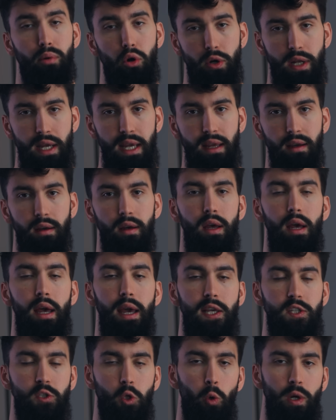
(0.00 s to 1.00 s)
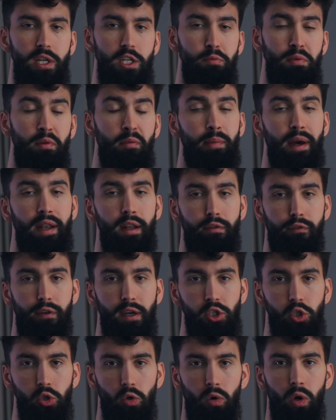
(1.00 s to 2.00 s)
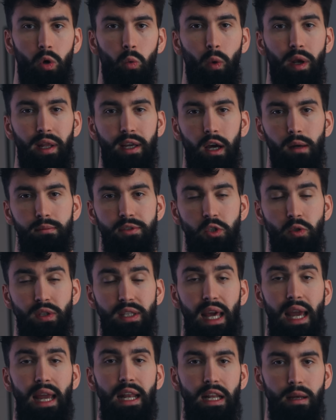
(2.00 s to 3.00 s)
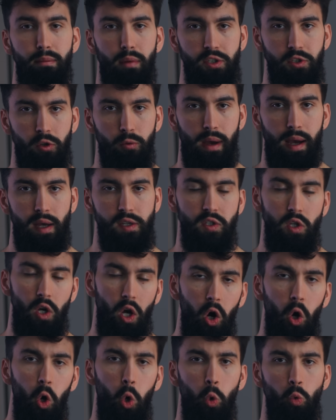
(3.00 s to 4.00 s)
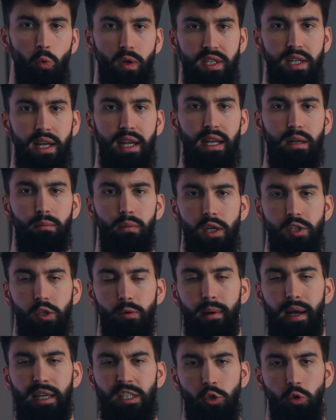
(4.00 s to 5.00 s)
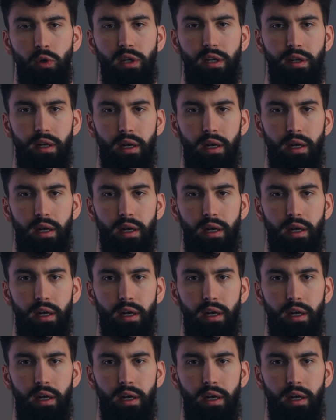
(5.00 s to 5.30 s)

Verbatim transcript: per day is going to be beneficial when it comes to gaining muscle mass or retaining muscle mass during a